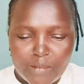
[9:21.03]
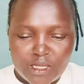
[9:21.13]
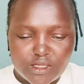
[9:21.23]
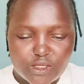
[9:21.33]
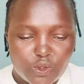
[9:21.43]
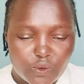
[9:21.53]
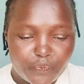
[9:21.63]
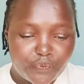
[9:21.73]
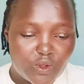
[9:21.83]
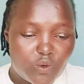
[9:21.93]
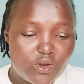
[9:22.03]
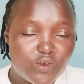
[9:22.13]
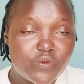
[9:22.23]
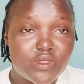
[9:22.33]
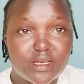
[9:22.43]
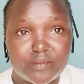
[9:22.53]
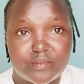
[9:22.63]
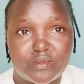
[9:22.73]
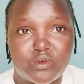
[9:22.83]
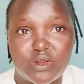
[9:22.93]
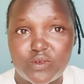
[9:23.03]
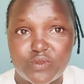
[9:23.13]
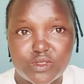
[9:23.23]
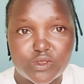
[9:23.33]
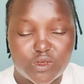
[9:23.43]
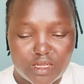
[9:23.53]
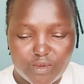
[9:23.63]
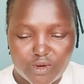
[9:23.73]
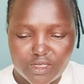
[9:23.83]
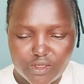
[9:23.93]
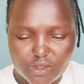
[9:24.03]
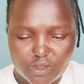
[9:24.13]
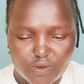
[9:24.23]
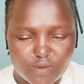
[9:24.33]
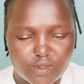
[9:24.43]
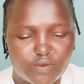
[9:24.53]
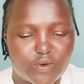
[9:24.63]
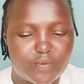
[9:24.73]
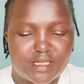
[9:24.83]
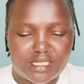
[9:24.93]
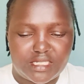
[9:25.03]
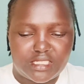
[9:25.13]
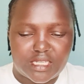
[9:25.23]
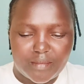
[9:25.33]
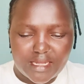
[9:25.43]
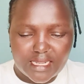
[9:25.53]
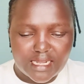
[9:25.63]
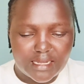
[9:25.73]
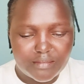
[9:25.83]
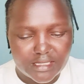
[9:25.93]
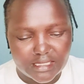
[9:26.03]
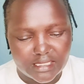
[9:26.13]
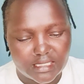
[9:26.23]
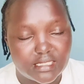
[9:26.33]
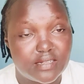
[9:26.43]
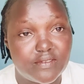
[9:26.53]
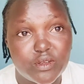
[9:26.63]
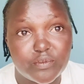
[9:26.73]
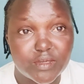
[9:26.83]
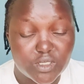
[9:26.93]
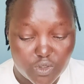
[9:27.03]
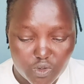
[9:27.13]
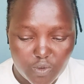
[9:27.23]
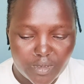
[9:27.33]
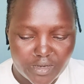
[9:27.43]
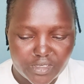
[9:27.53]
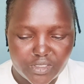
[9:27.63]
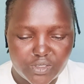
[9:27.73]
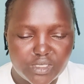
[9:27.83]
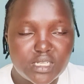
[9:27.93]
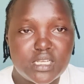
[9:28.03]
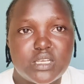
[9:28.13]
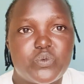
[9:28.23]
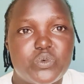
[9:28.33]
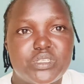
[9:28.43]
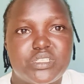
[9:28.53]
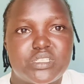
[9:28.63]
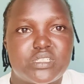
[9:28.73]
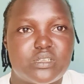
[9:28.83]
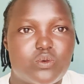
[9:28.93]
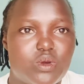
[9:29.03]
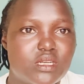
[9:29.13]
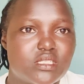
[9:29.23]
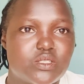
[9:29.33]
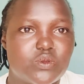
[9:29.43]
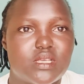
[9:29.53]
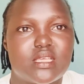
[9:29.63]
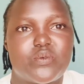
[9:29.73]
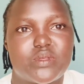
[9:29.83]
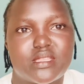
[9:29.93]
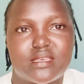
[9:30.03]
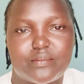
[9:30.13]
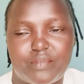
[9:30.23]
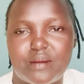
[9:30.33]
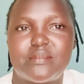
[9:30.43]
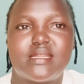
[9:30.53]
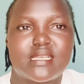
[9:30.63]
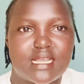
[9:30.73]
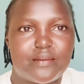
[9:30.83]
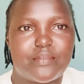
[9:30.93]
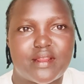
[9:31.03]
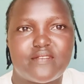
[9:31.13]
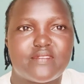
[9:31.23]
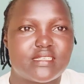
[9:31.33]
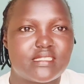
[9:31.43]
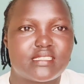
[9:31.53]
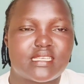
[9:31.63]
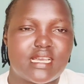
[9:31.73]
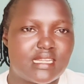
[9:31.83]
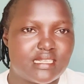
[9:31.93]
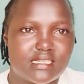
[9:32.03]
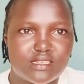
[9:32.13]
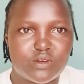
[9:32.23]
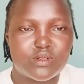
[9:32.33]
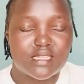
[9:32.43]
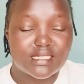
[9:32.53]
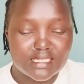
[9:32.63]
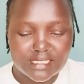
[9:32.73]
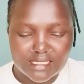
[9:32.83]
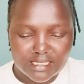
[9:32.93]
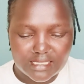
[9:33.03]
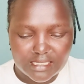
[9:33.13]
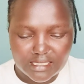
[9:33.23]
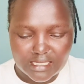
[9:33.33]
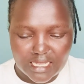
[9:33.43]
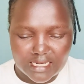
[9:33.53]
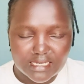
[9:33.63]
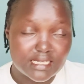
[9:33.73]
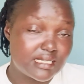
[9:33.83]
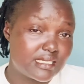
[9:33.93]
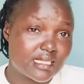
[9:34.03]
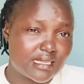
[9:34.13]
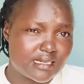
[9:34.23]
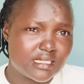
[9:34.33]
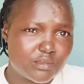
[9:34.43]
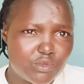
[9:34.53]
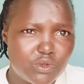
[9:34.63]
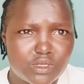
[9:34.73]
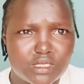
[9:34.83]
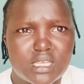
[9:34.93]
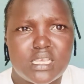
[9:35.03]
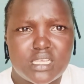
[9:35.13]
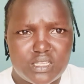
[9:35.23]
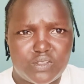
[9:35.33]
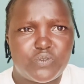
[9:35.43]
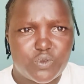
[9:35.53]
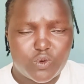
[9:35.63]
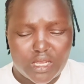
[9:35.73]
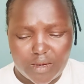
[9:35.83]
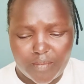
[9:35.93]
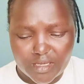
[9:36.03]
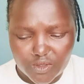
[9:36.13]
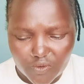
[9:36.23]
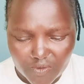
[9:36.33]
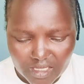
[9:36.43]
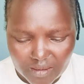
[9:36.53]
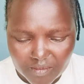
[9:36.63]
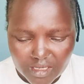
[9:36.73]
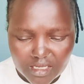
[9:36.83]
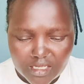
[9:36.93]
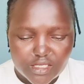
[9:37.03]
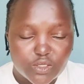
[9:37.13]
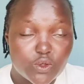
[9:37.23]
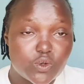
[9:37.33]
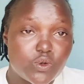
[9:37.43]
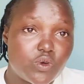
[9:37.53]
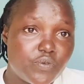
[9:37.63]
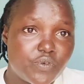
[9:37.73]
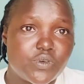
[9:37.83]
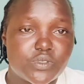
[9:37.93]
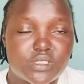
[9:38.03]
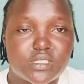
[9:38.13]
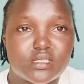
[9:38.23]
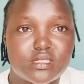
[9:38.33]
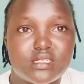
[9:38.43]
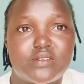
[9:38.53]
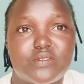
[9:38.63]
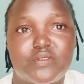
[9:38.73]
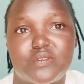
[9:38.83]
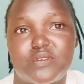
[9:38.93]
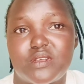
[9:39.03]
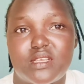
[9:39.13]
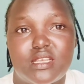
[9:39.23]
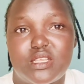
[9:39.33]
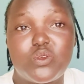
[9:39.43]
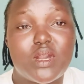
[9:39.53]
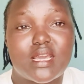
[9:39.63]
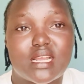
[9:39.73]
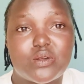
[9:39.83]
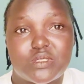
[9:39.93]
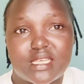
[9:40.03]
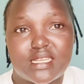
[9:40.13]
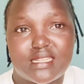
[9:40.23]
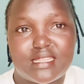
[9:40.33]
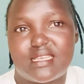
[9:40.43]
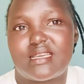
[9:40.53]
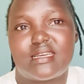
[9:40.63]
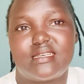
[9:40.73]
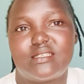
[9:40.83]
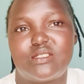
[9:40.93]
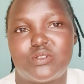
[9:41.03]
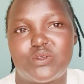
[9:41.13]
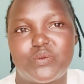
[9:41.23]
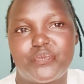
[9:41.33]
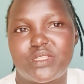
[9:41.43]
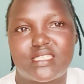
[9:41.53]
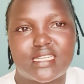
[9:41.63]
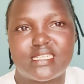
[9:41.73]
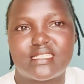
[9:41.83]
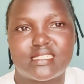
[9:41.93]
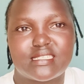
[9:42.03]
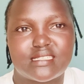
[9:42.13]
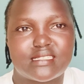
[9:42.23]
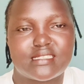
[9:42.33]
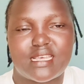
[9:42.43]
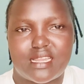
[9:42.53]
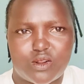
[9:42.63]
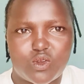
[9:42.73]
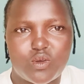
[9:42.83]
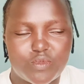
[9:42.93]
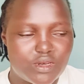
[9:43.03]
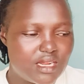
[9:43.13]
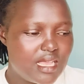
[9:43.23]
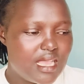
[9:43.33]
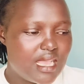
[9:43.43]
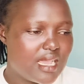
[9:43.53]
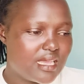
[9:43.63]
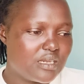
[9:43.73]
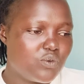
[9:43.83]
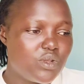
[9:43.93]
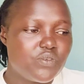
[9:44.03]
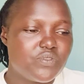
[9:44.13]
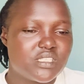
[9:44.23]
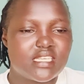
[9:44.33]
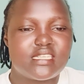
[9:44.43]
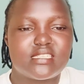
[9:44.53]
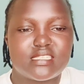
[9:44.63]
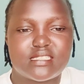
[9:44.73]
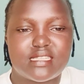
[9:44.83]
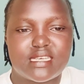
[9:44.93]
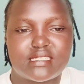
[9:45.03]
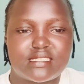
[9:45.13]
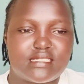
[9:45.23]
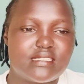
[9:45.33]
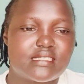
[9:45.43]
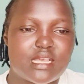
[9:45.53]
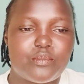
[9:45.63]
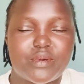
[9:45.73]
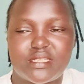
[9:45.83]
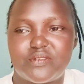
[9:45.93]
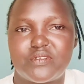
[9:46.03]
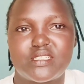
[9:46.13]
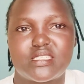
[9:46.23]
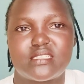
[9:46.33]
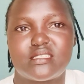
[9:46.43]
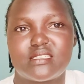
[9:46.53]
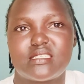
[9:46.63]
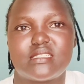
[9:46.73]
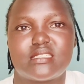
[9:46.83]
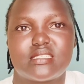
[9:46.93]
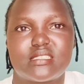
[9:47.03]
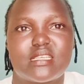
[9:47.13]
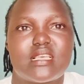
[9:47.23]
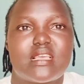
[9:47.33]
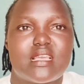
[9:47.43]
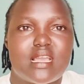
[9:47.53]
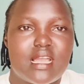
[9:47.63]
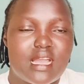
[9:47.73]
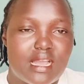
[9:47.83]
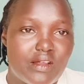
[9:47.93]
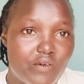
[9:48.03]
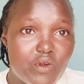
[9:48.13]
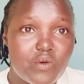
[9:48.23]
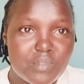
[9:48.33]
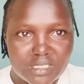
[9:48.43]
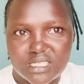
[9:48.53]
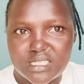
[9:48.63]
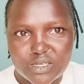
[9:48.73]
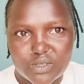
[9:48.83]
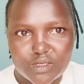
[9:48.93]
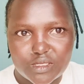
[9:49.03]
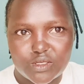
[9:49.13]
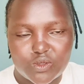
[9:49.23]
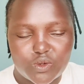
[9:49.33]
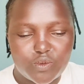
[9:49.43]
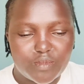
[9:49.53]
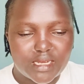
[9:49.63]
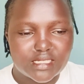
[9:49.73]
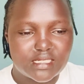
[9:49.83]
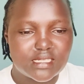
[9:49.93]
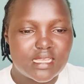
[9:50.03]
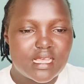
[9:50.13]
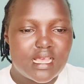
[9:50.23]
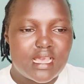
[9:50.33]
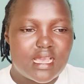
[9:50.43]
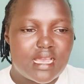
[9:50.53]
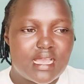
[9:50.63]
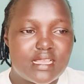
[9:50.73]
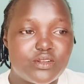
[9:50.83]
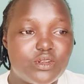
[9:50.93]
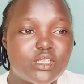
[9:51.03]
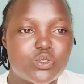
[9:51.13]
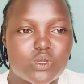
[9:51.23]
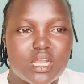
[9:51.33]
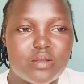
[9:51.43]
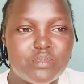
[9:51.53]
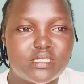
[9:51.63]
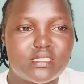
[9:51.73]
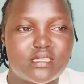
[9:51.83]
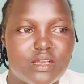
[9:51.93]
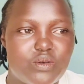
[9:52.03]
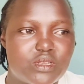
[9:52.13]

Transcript: So one of those collaborations was from the Jamaica Business Development Corporation, which works together with public, private, and all that entities, and it's a great boost if you are part of them. So of course, if you are outside there, challenges are common, and one of the challenges that this company faces is raw materials, but in order to curb it, they're